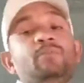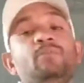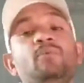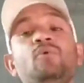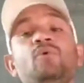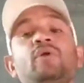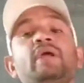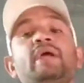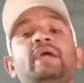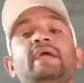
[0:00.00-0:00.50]

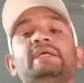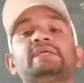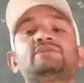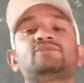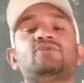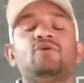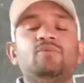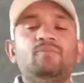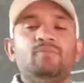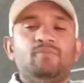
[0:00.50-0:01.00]
more
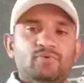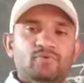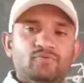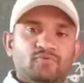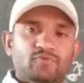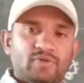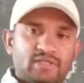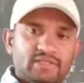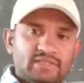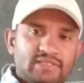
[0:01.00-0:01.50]
example
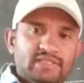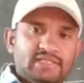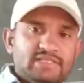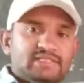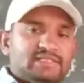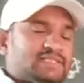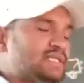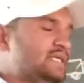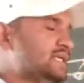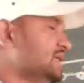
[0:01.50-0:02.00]
for
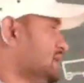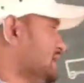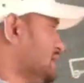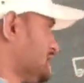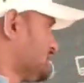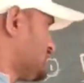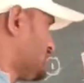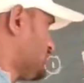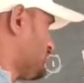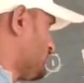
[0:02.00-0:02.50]
this.
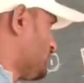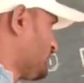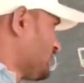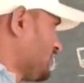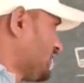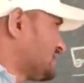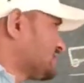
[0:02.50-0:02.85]
Suppose